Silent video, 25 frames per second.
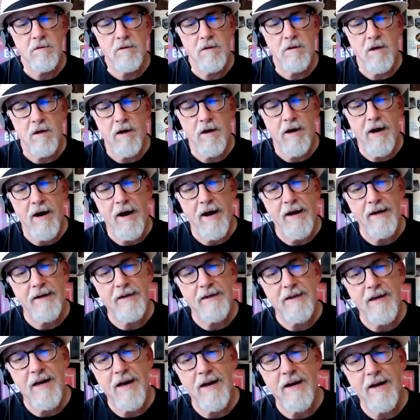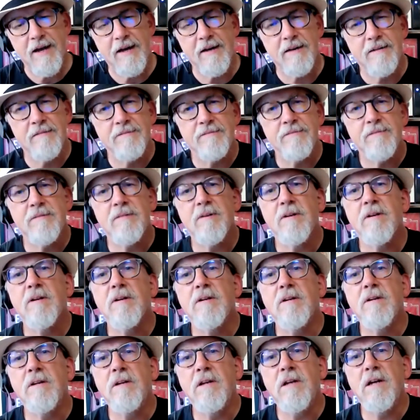All right, kind of a
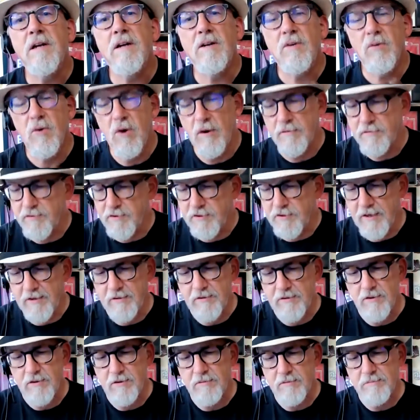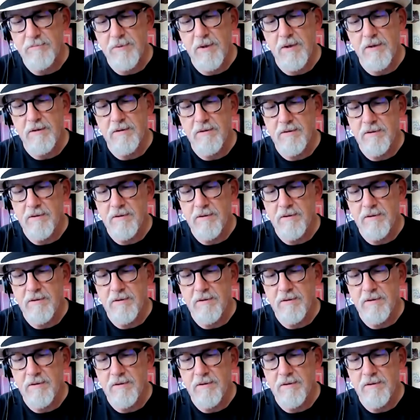little off centered, but